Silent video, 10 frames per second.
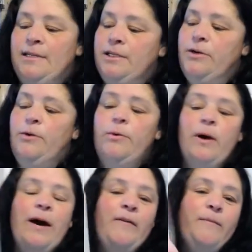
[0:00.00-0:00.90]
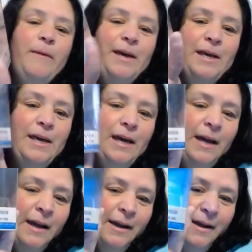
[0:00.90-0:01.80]
So I have Mickey,
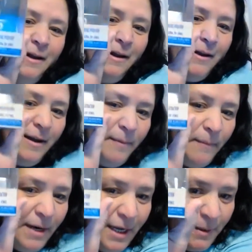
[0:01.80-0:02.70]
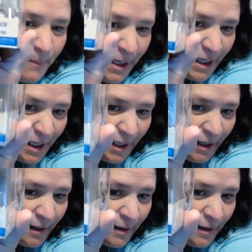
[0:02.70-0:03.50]
Minnie, and Mickey.